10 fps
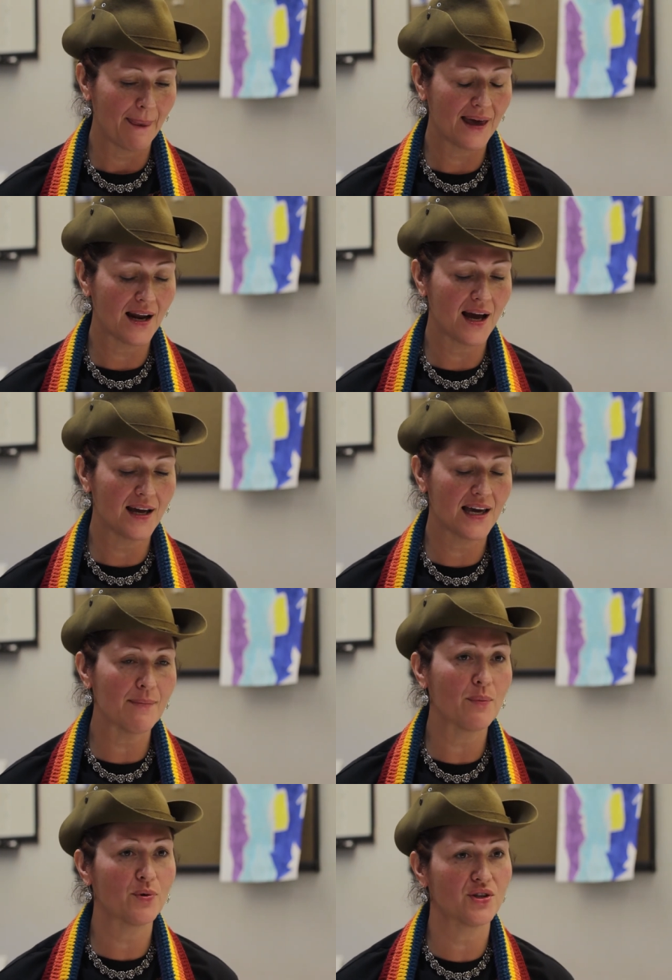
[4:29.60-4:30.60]
And I
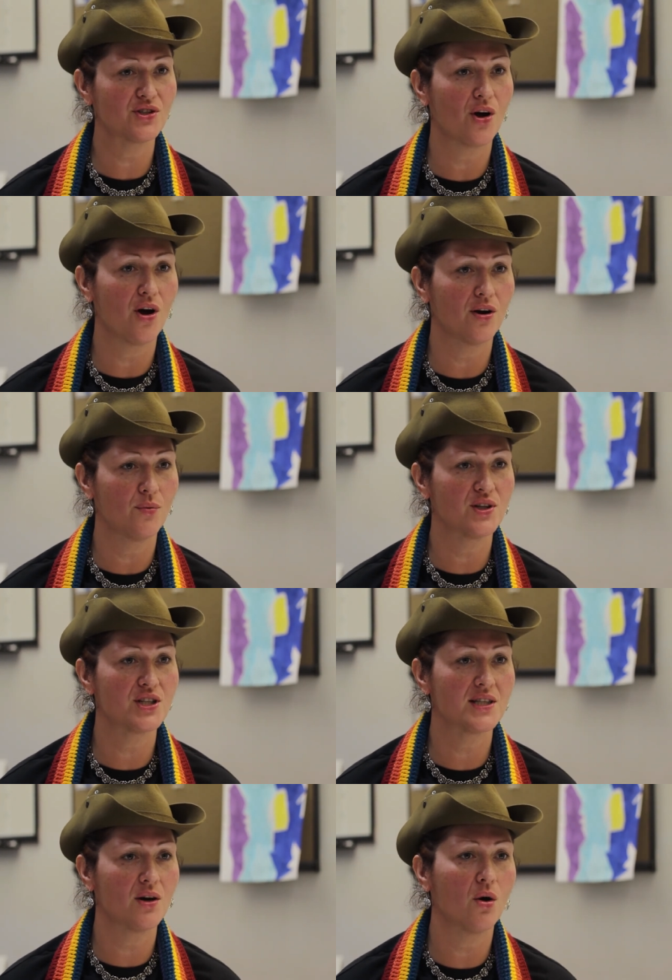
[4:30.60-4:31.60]
came up with a song which
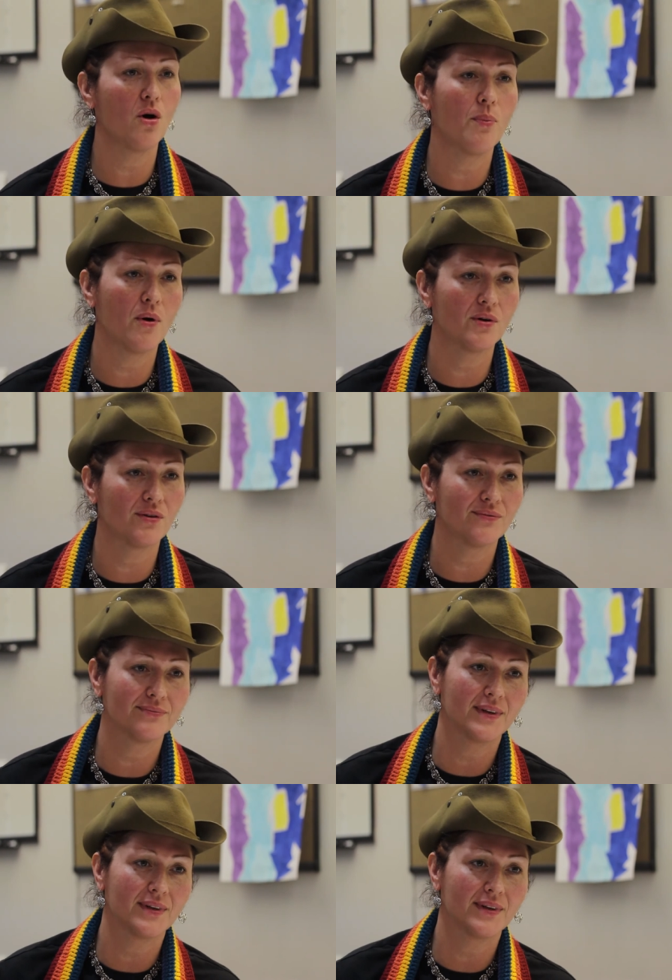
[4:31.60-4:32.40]
is the O'opono.